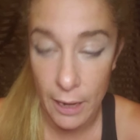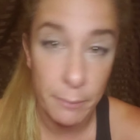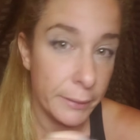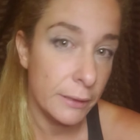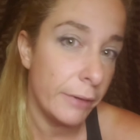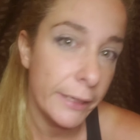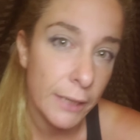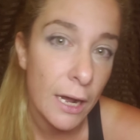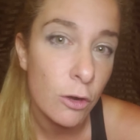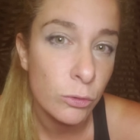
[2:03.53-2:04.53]
happening right
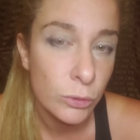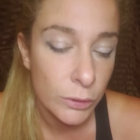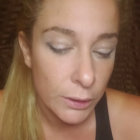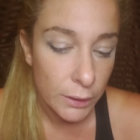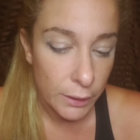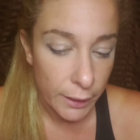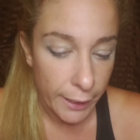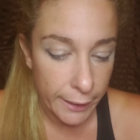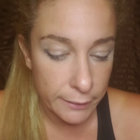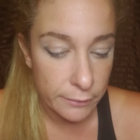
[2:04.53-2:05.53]
now.
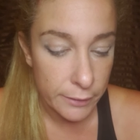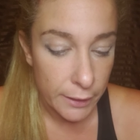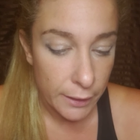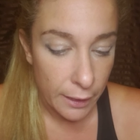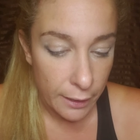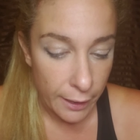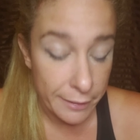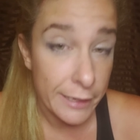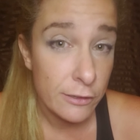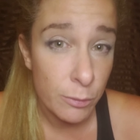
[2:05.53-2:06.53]
And I
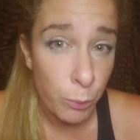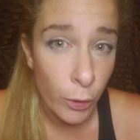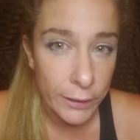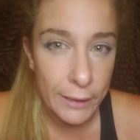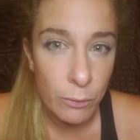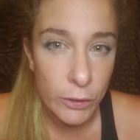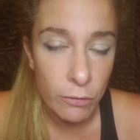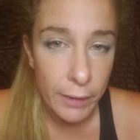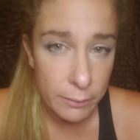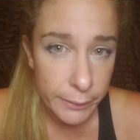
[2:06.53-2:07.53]
think it's important that we all
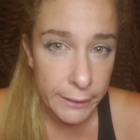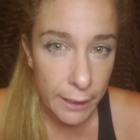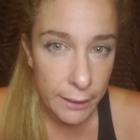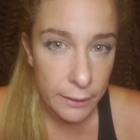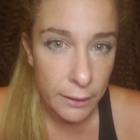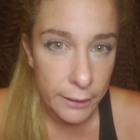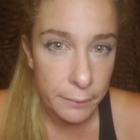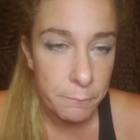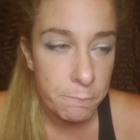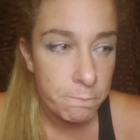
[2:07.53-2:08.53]
vibrate at
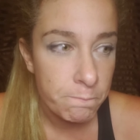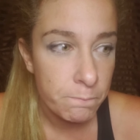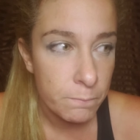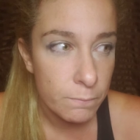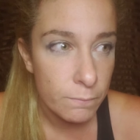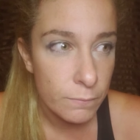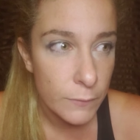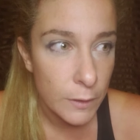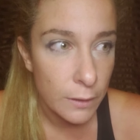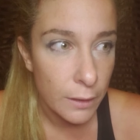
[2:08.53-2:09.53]

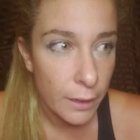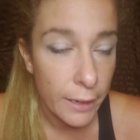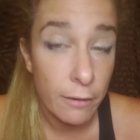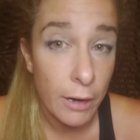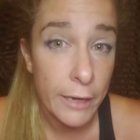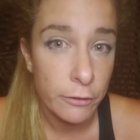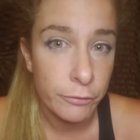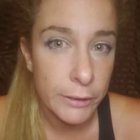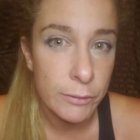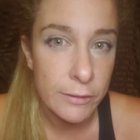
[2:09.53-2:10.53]
a higher
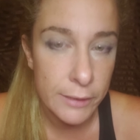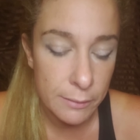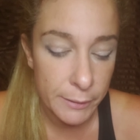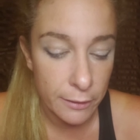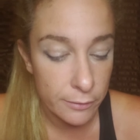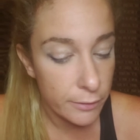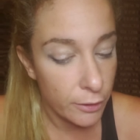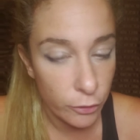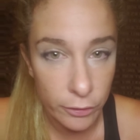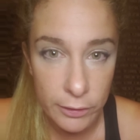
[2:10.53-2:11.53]
frequency, because the
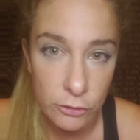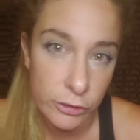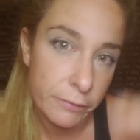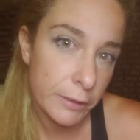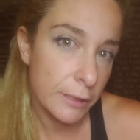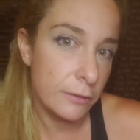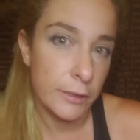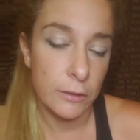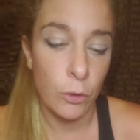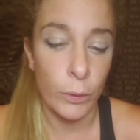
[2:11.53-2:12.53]
earth is shifting. It's
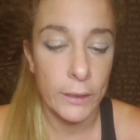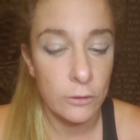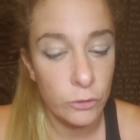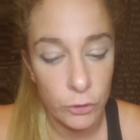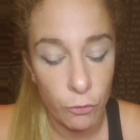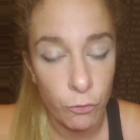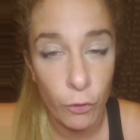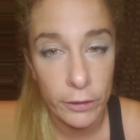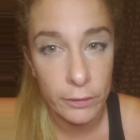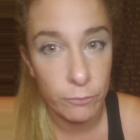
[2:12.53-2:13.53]
going into
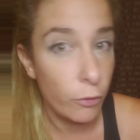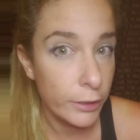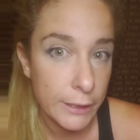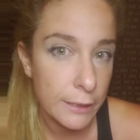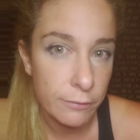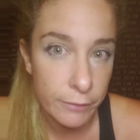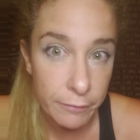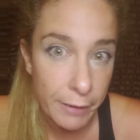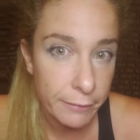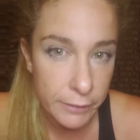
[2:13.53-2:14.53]
4D,
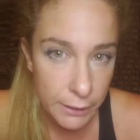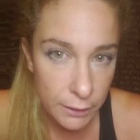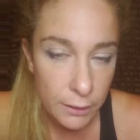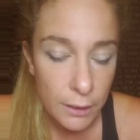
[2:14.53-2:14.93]
5D,